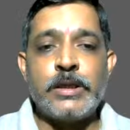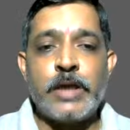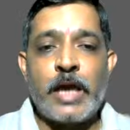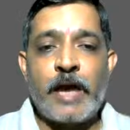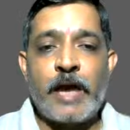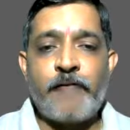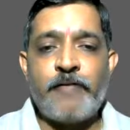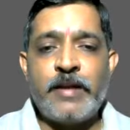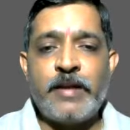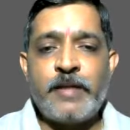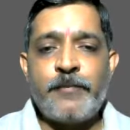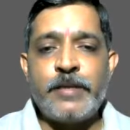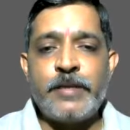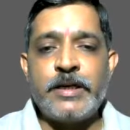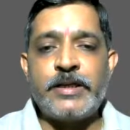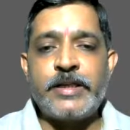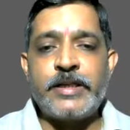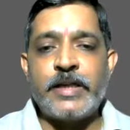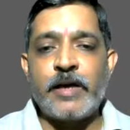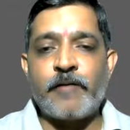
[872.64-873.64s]

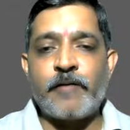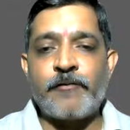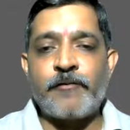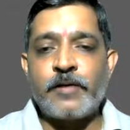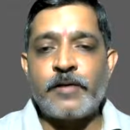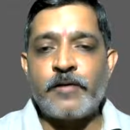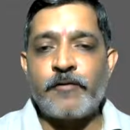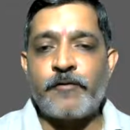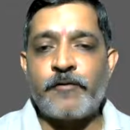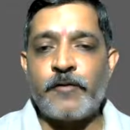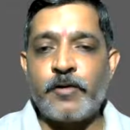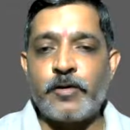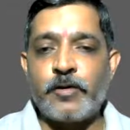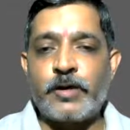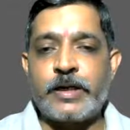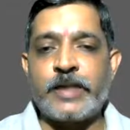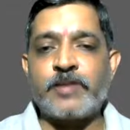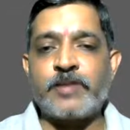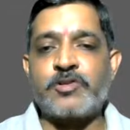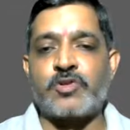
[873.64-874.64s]
availability of
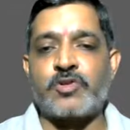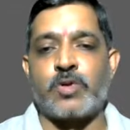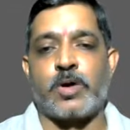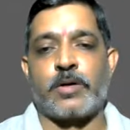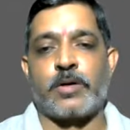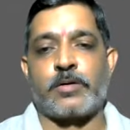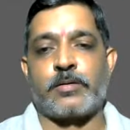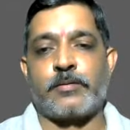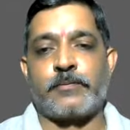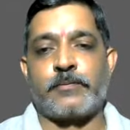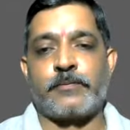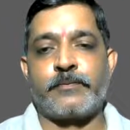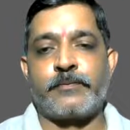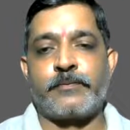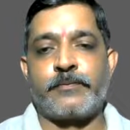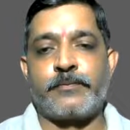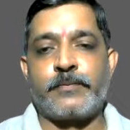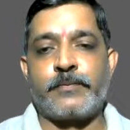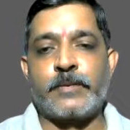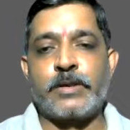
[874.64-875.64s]
floating stock,
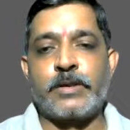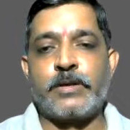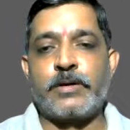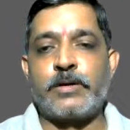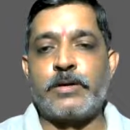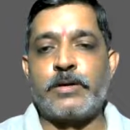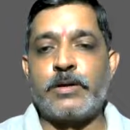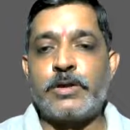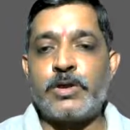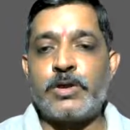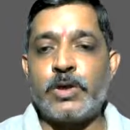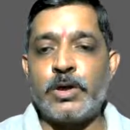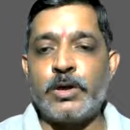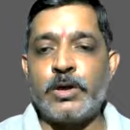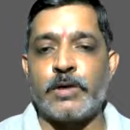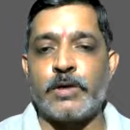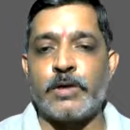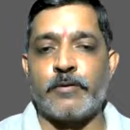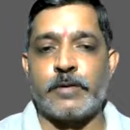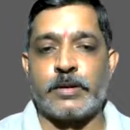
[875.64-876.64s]

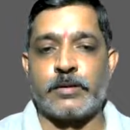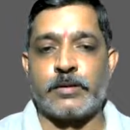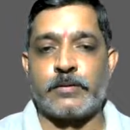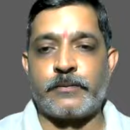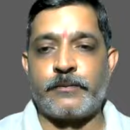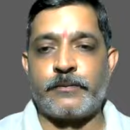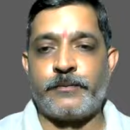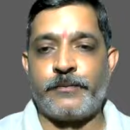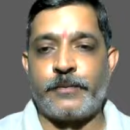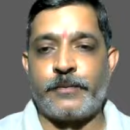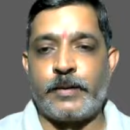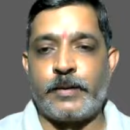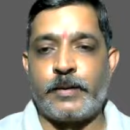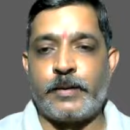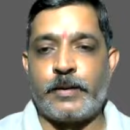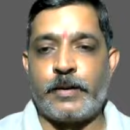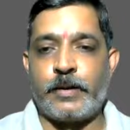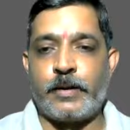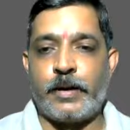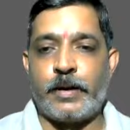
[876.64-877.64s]
turnover,
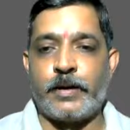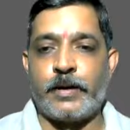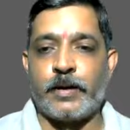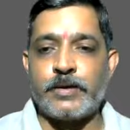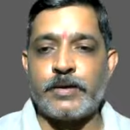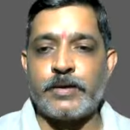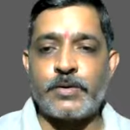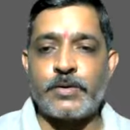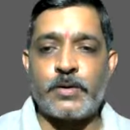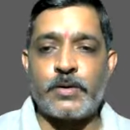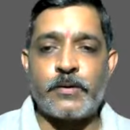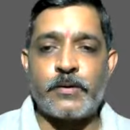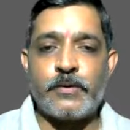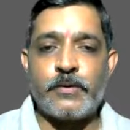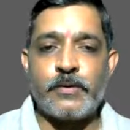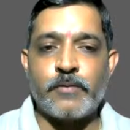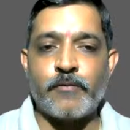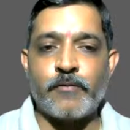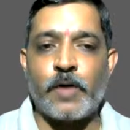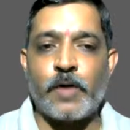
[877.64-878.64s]
and also
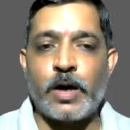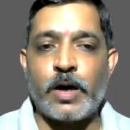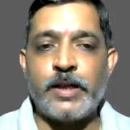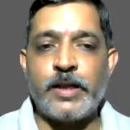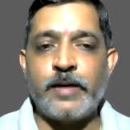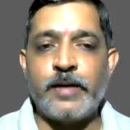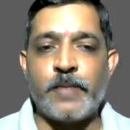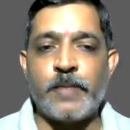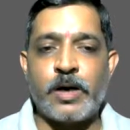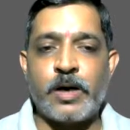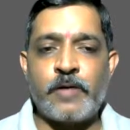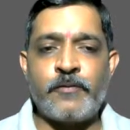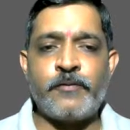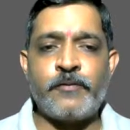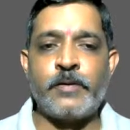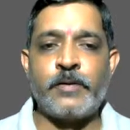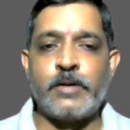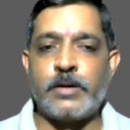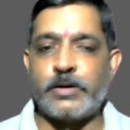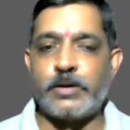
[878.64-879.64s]
volume of
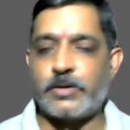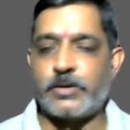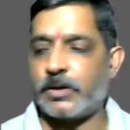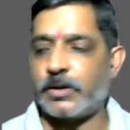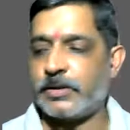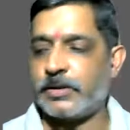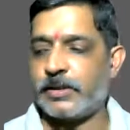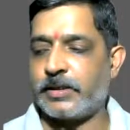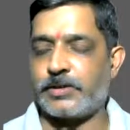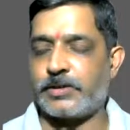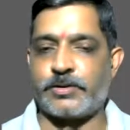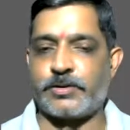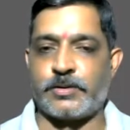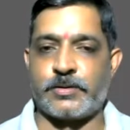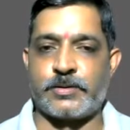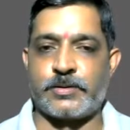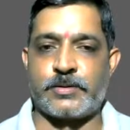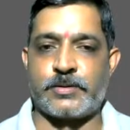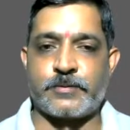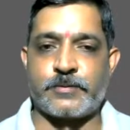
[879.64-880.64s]

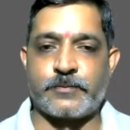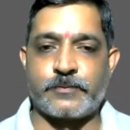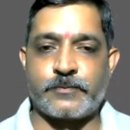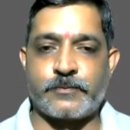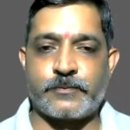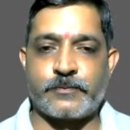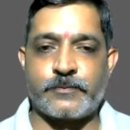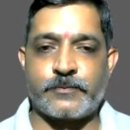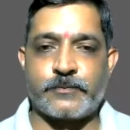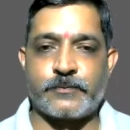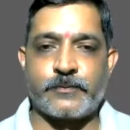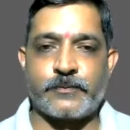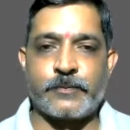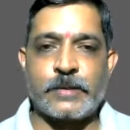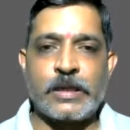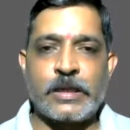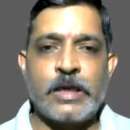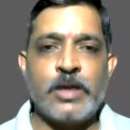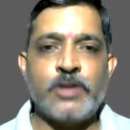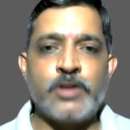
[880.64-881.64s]
transactions.
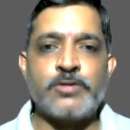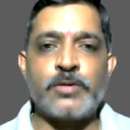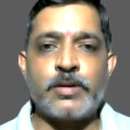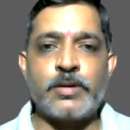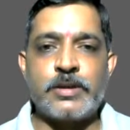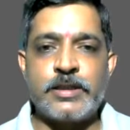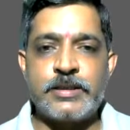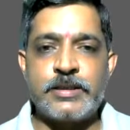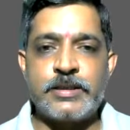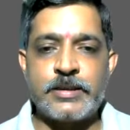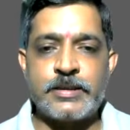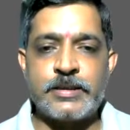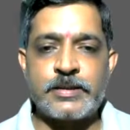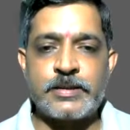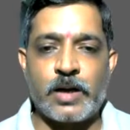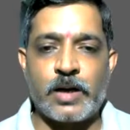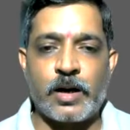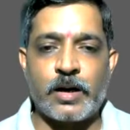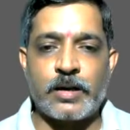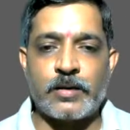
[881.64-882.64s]
So this is
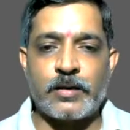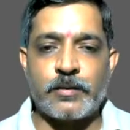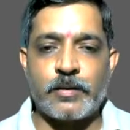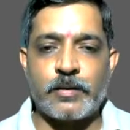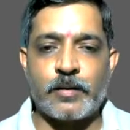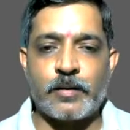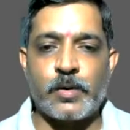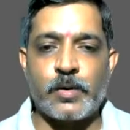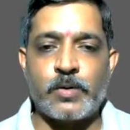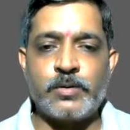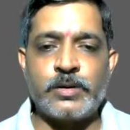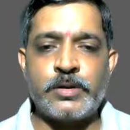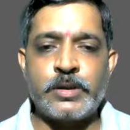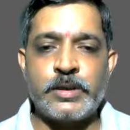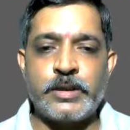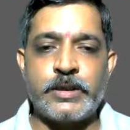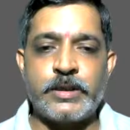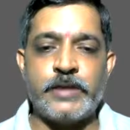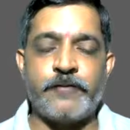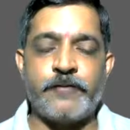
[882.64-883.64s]
all about
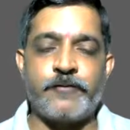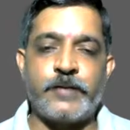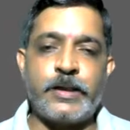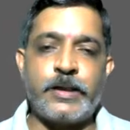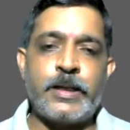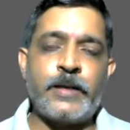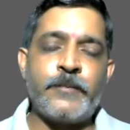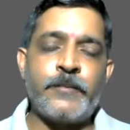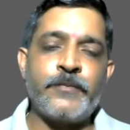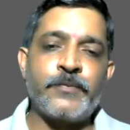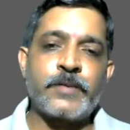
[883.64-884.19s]
Nifty.